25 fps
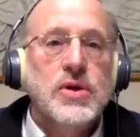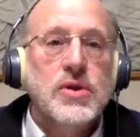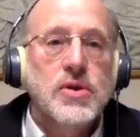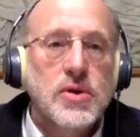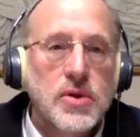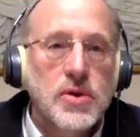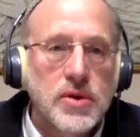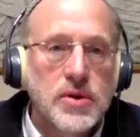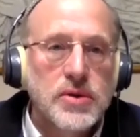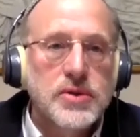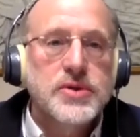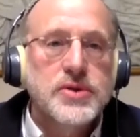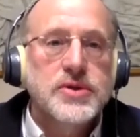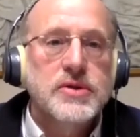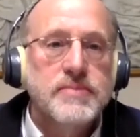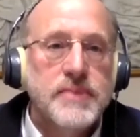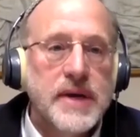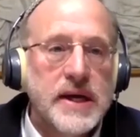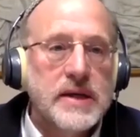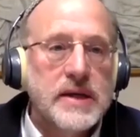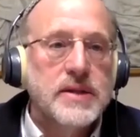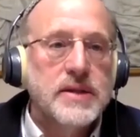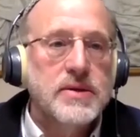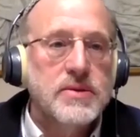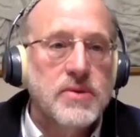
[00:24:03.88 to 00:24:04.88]
learn to
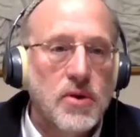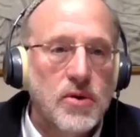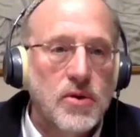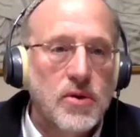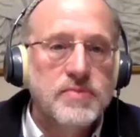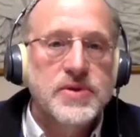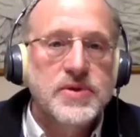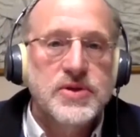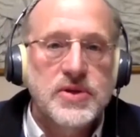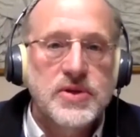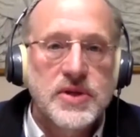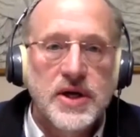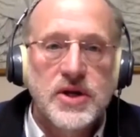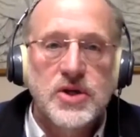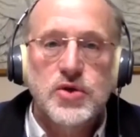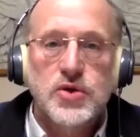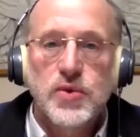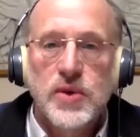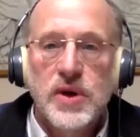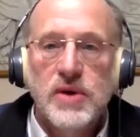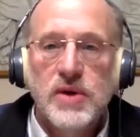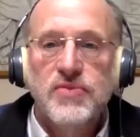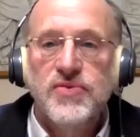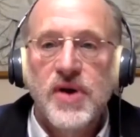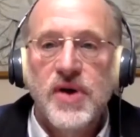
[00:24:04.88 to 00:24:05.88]
make their own mistakes. We
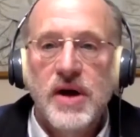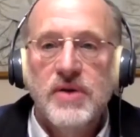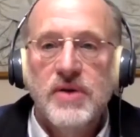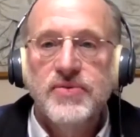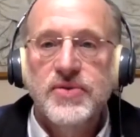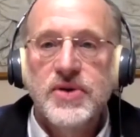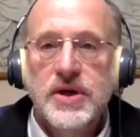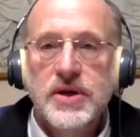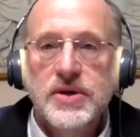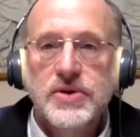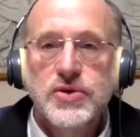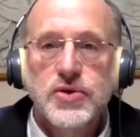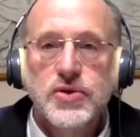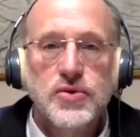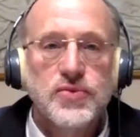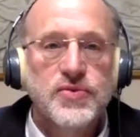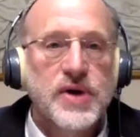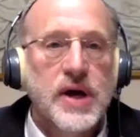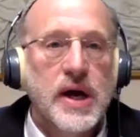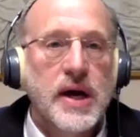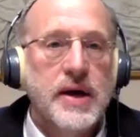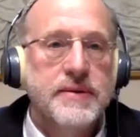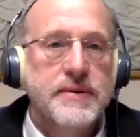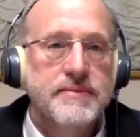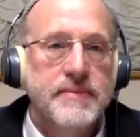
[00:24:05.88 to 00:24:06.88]
have 5 kids who've
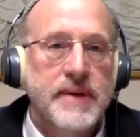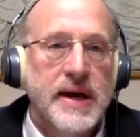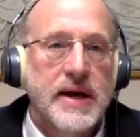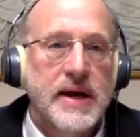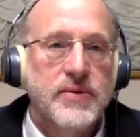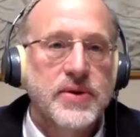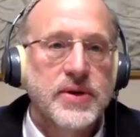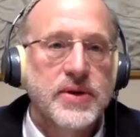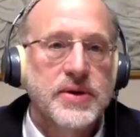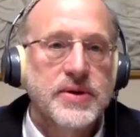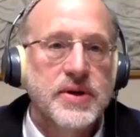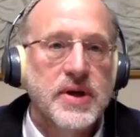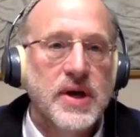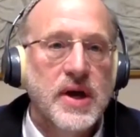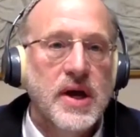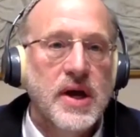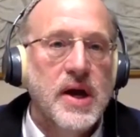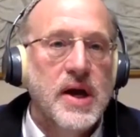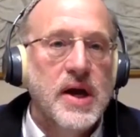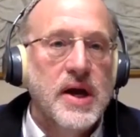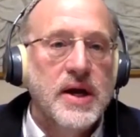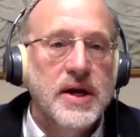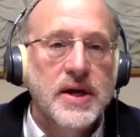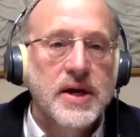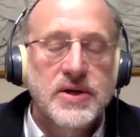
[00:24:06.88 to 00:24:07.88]
gotten married,
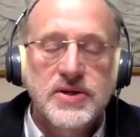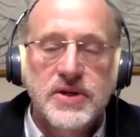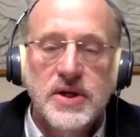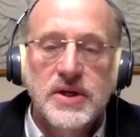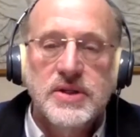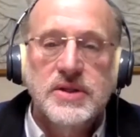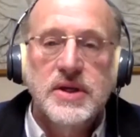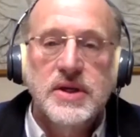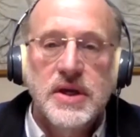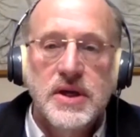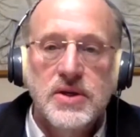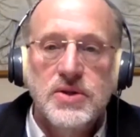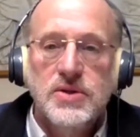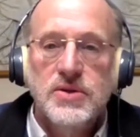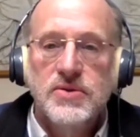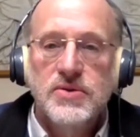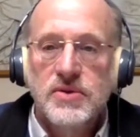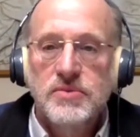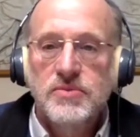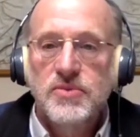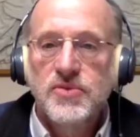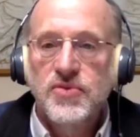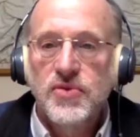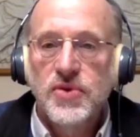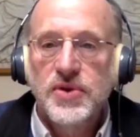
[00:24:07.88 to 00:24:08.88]
and I said to each of them
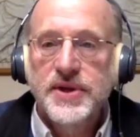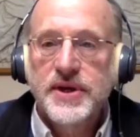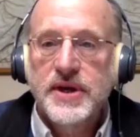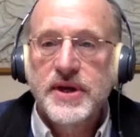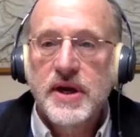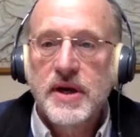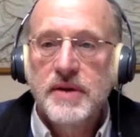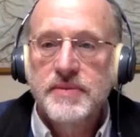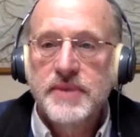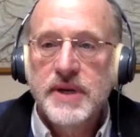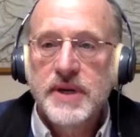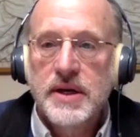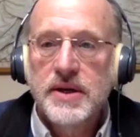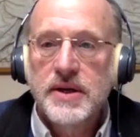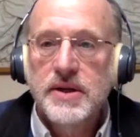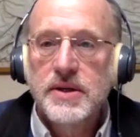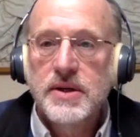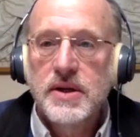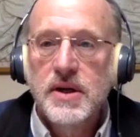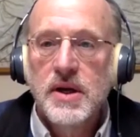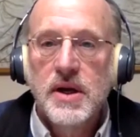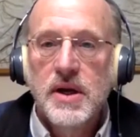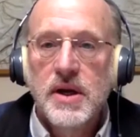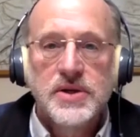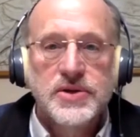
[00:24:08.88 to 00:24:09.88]
before they got married,
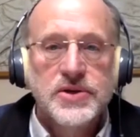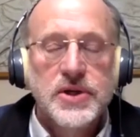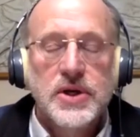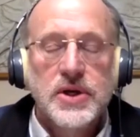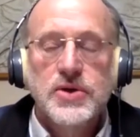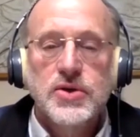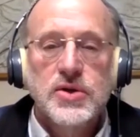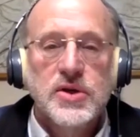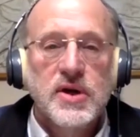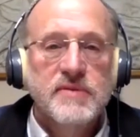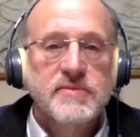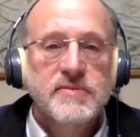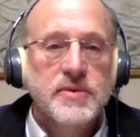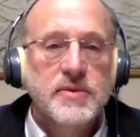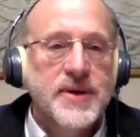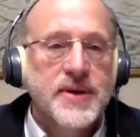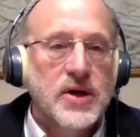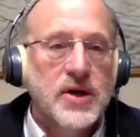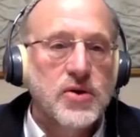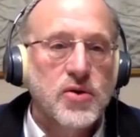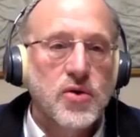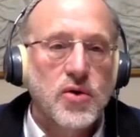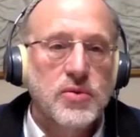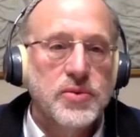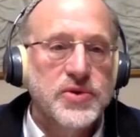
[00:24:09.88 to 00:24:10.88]
Sandra and I have been
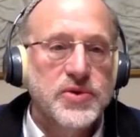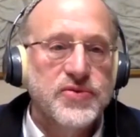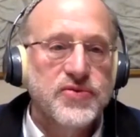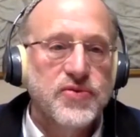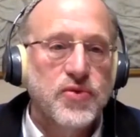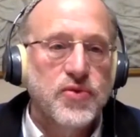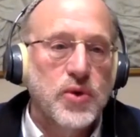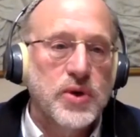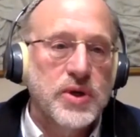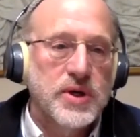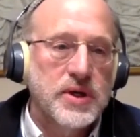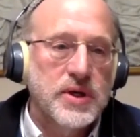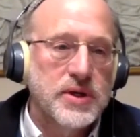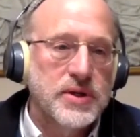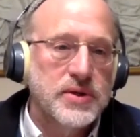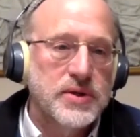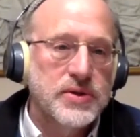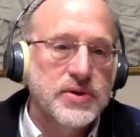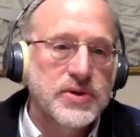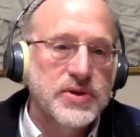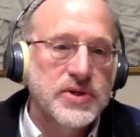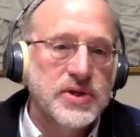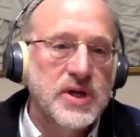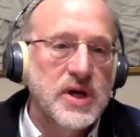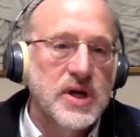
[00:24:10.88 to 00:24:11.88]
married almost 40
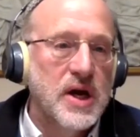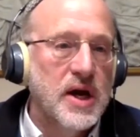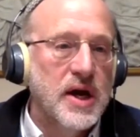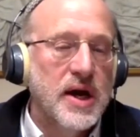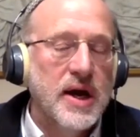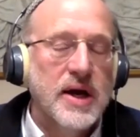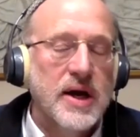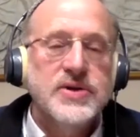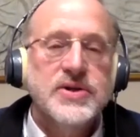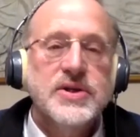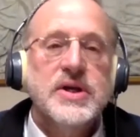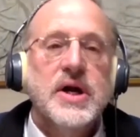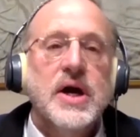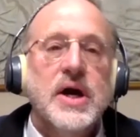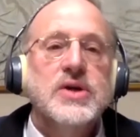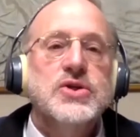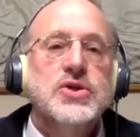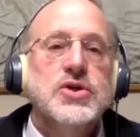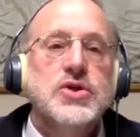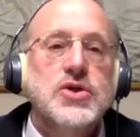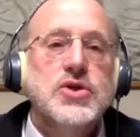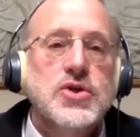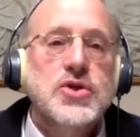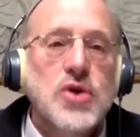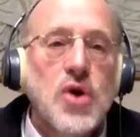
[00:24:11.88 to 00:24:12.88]
years. I said, I
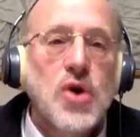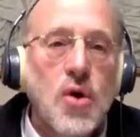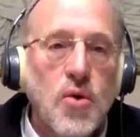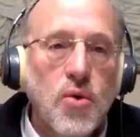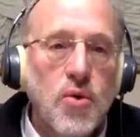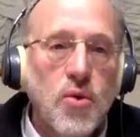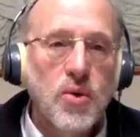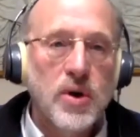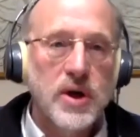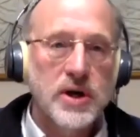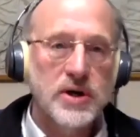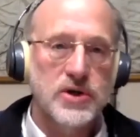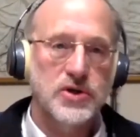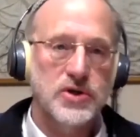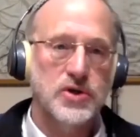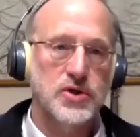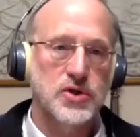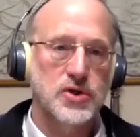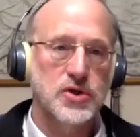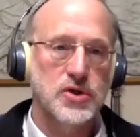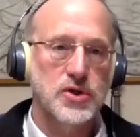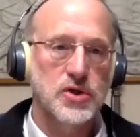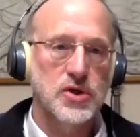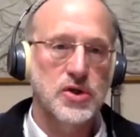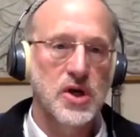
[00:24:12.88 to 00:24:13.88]
so
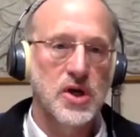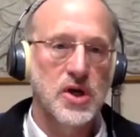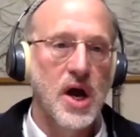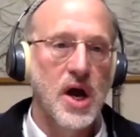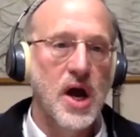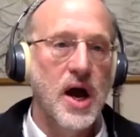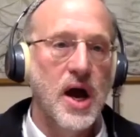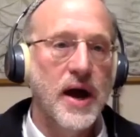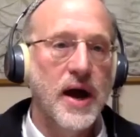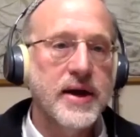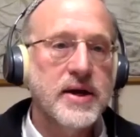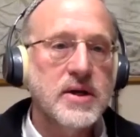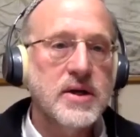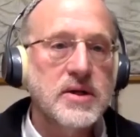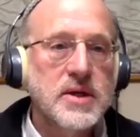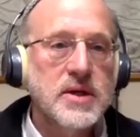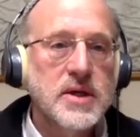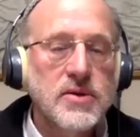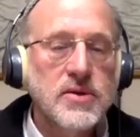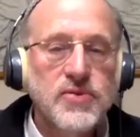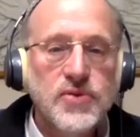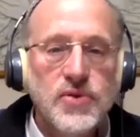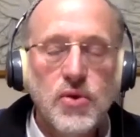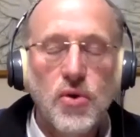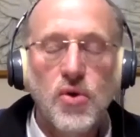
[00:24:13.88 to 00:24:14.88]
wish I could
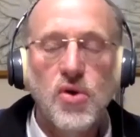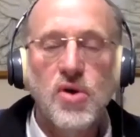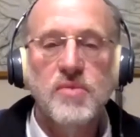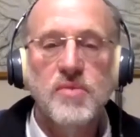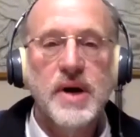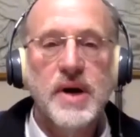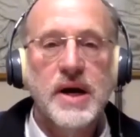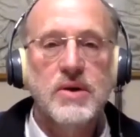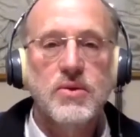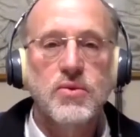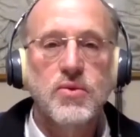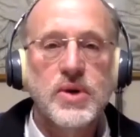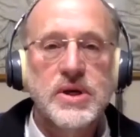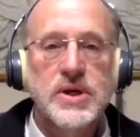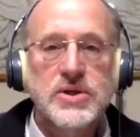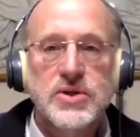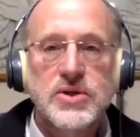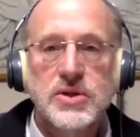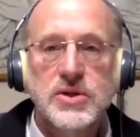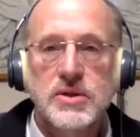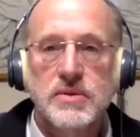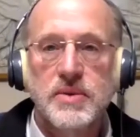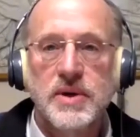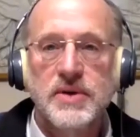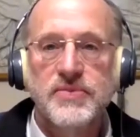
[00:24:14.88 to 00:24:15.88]
give you all my
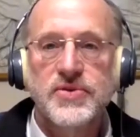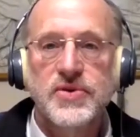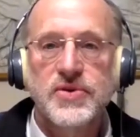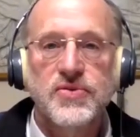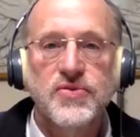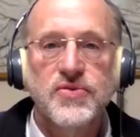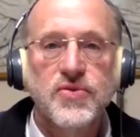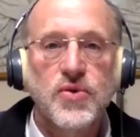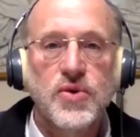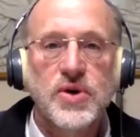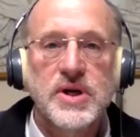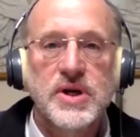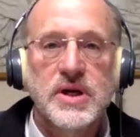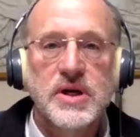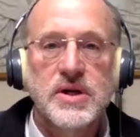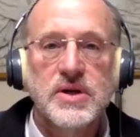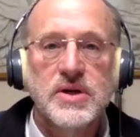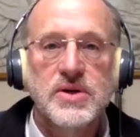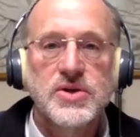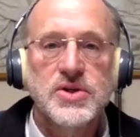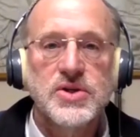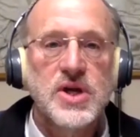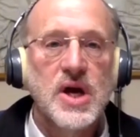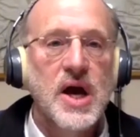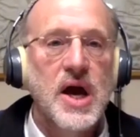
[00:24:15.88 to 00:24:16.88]
wisdom after 40
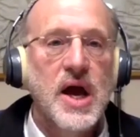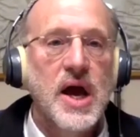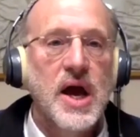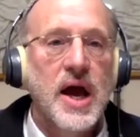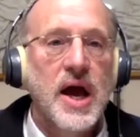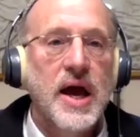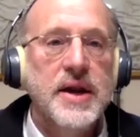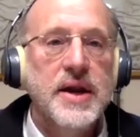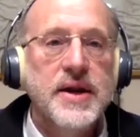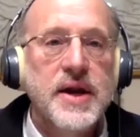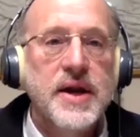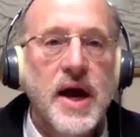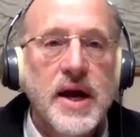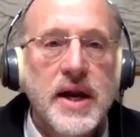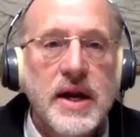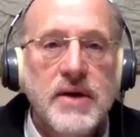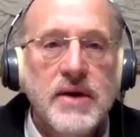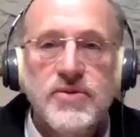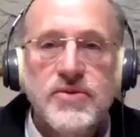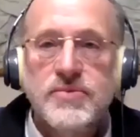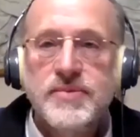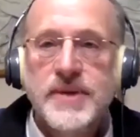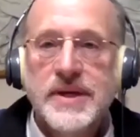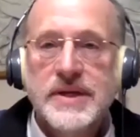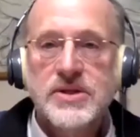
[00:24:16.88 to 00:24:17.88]
years and not have you
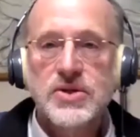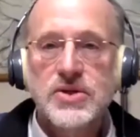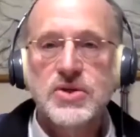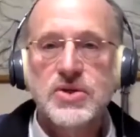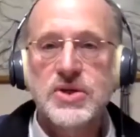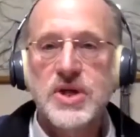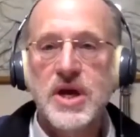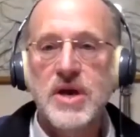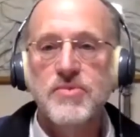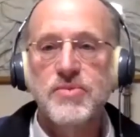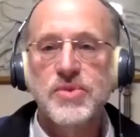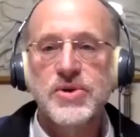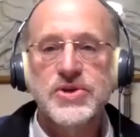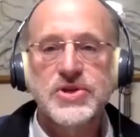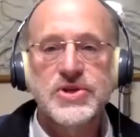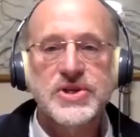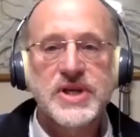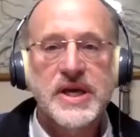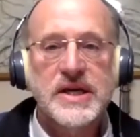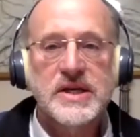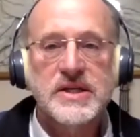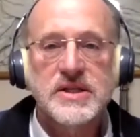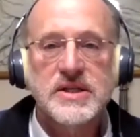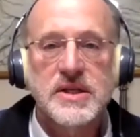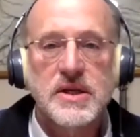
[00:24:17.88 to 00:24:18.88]
make the same
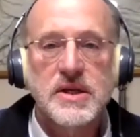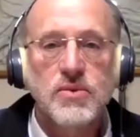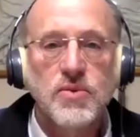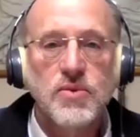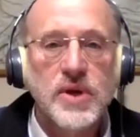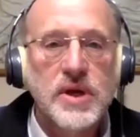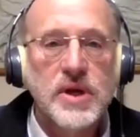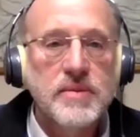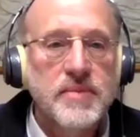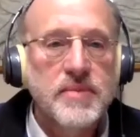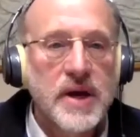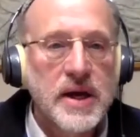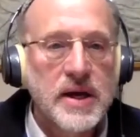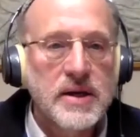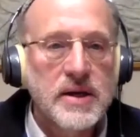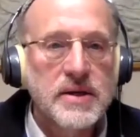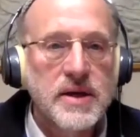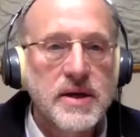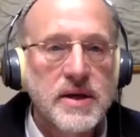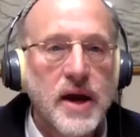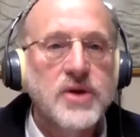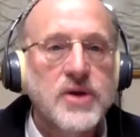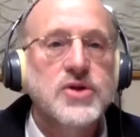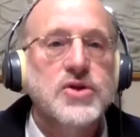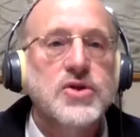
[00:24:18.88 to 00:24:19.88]
mistakes that we made.
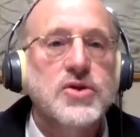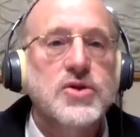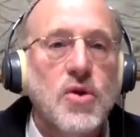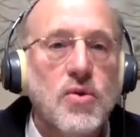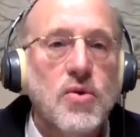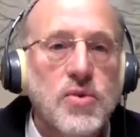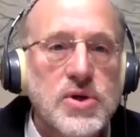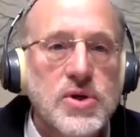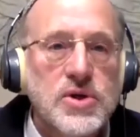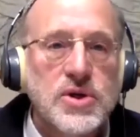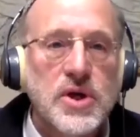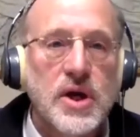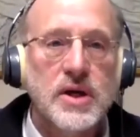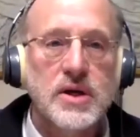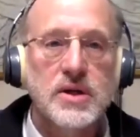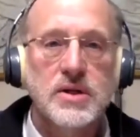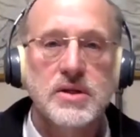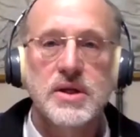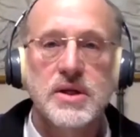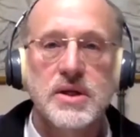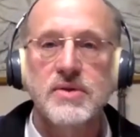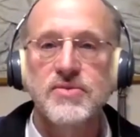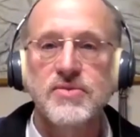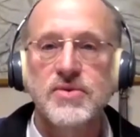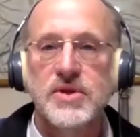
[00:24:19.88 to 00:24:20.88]
I so wish I could
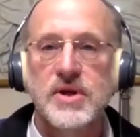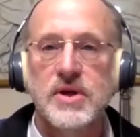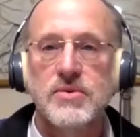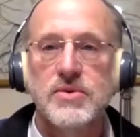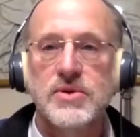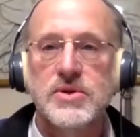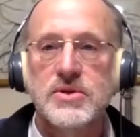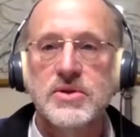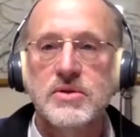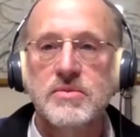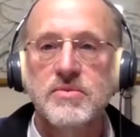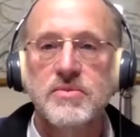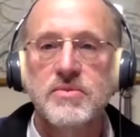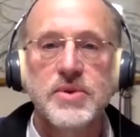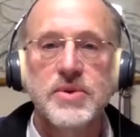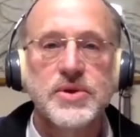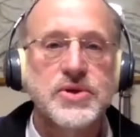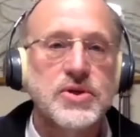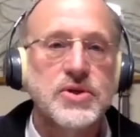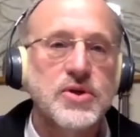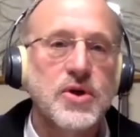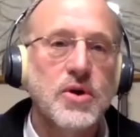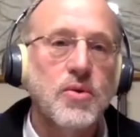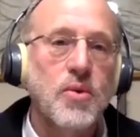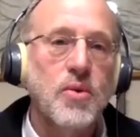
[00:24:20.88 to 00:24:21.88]
give you that wisdom. But you
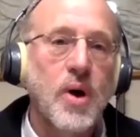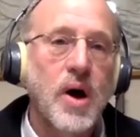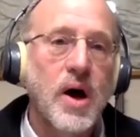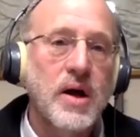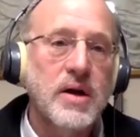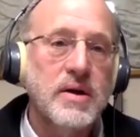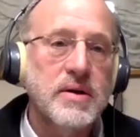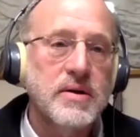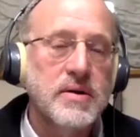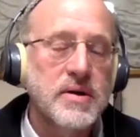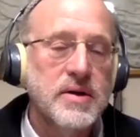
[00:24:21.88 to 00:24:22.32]
know what?